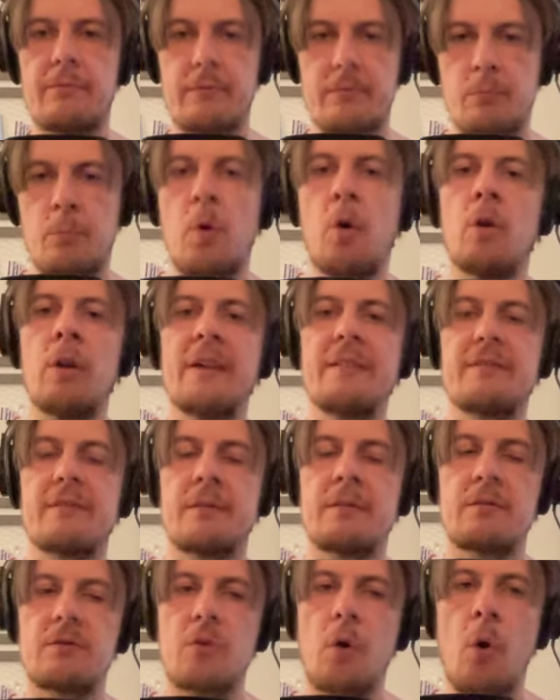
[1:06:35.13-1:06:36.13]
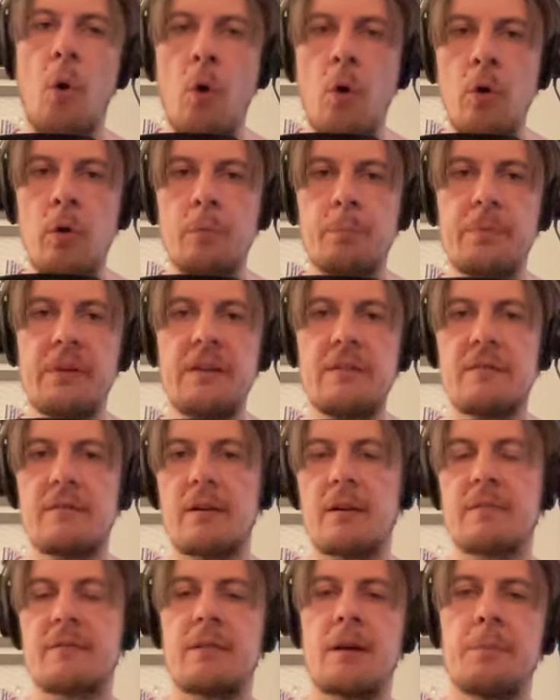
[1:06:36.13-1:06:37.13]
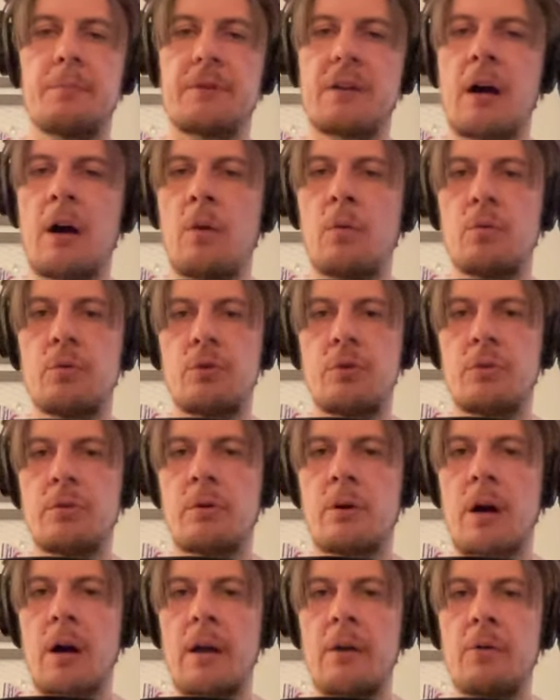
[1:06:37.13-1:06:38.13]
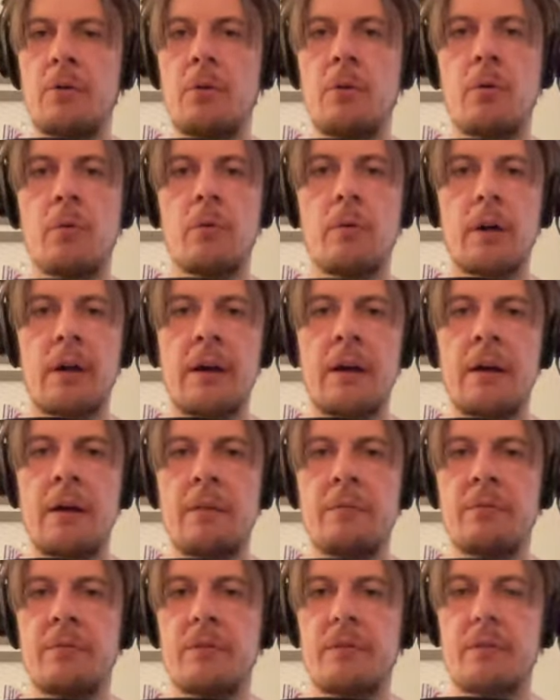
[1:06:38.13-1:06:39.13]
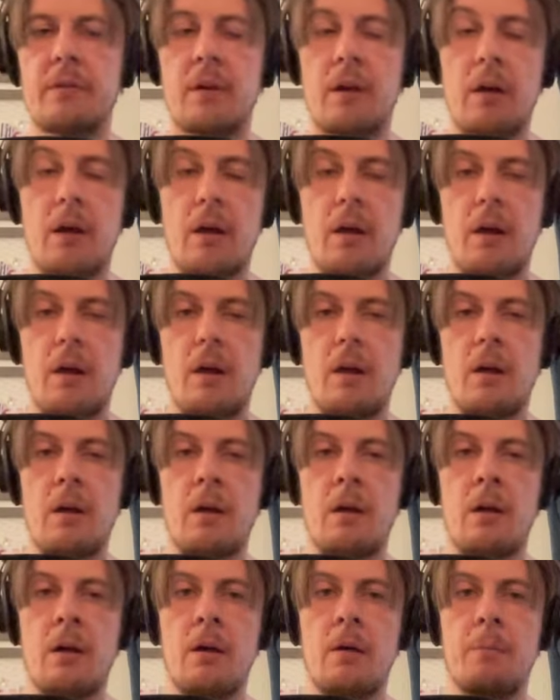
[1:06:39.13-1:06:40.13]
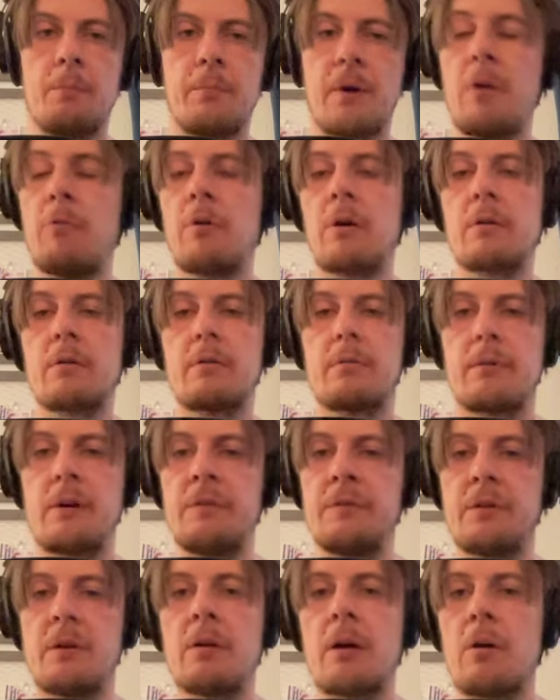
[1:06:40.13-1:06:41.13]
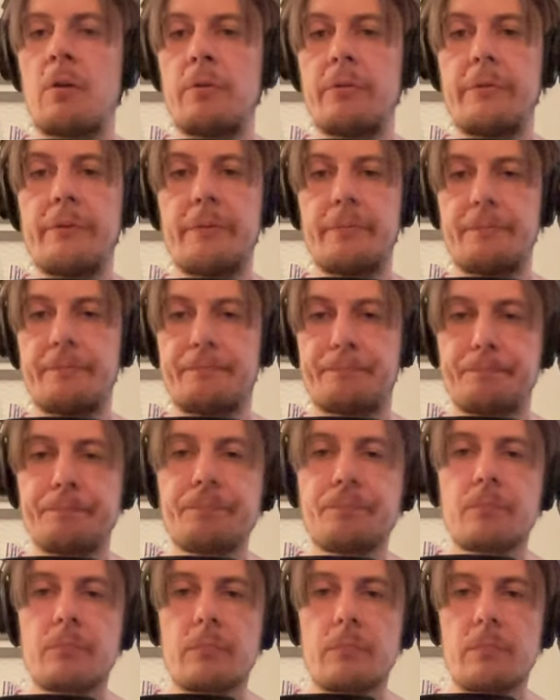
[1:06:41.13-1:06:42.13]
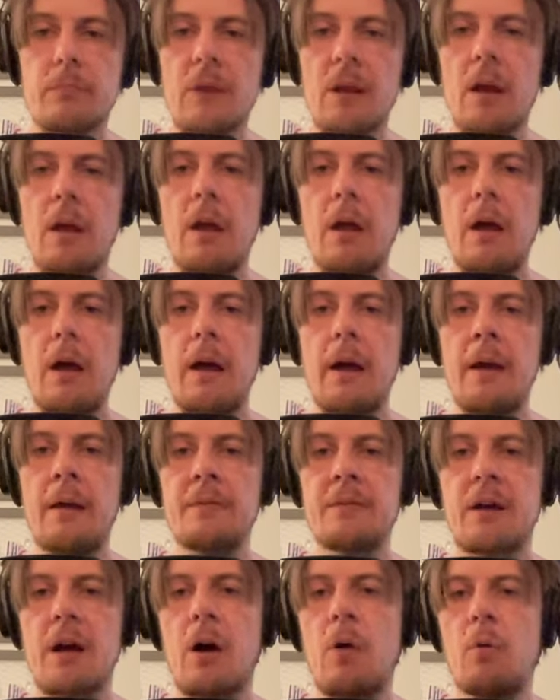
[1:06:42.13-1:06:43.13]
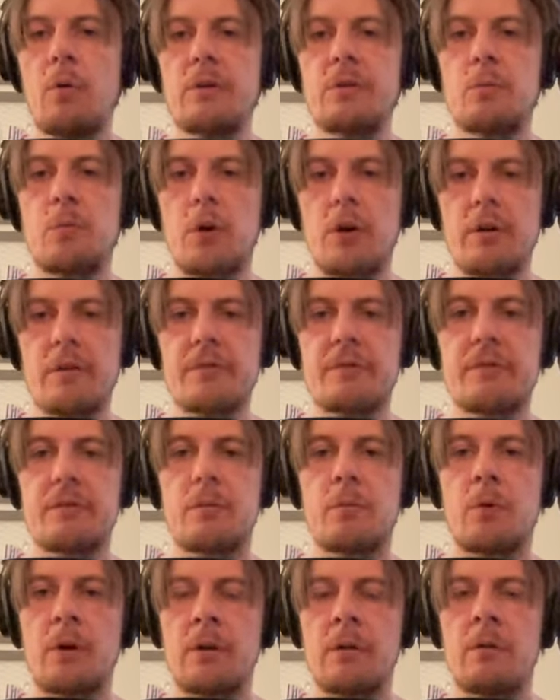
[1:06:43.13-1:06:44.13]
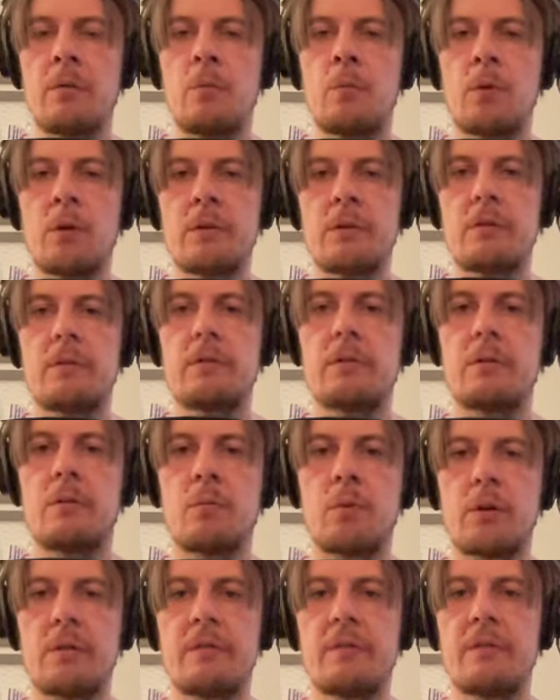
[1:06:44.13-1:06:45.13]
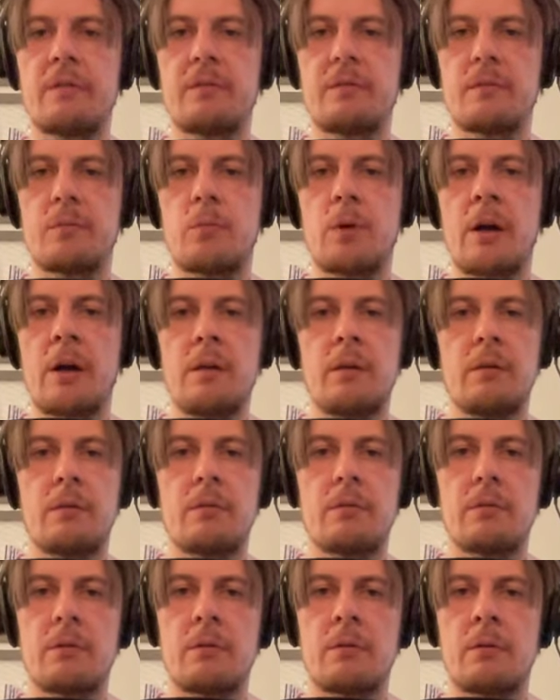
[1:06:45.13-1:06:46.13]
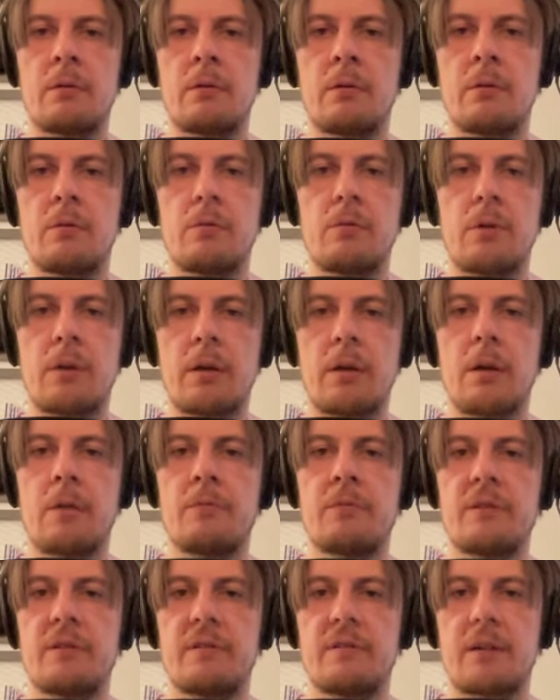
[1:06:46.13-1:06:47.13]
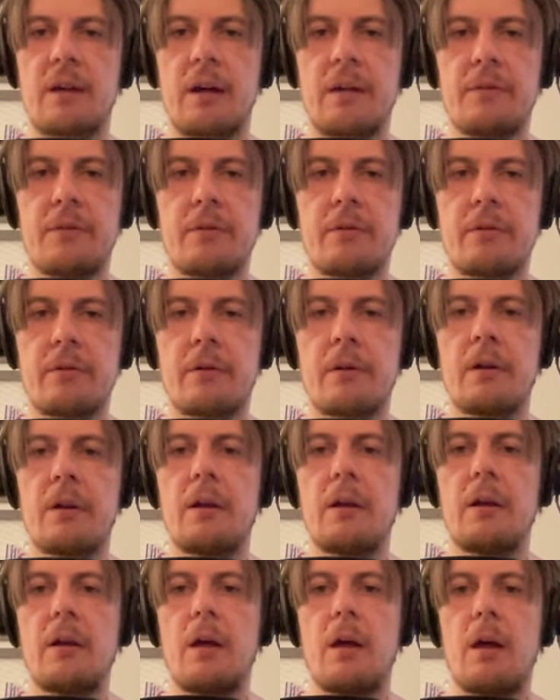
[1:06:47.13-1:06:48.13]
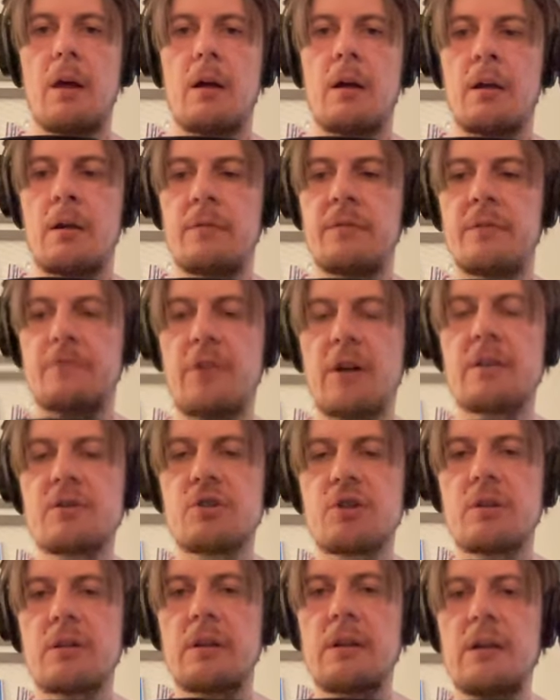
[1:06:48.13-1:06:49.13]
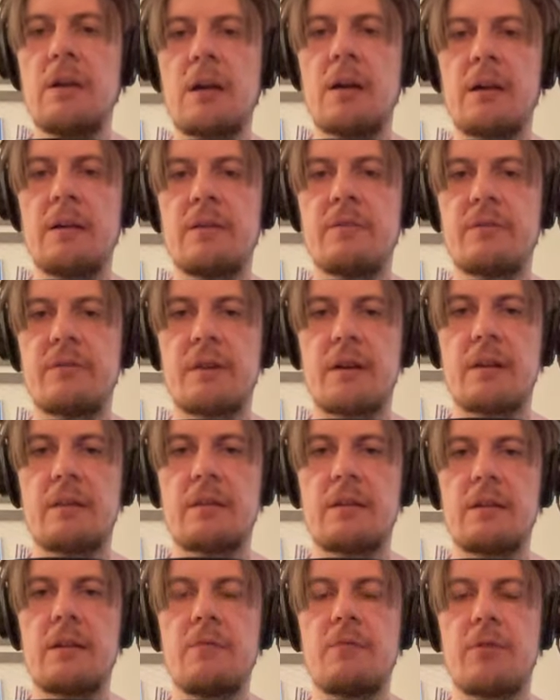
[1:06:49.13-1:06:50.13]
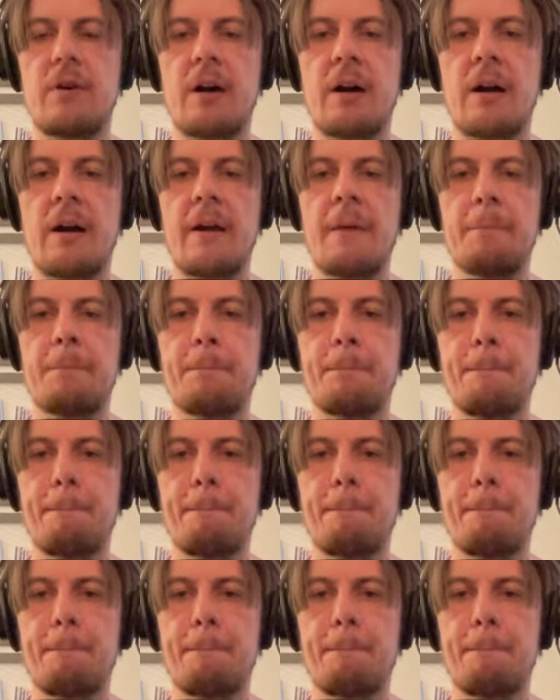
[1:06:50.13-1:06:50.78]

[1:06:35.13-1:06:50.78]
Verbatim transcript: more or less it's all pins except audio I/O and uh, power and ground. And how it works? Wh what what is why uh, do I have this header? the function here is that if I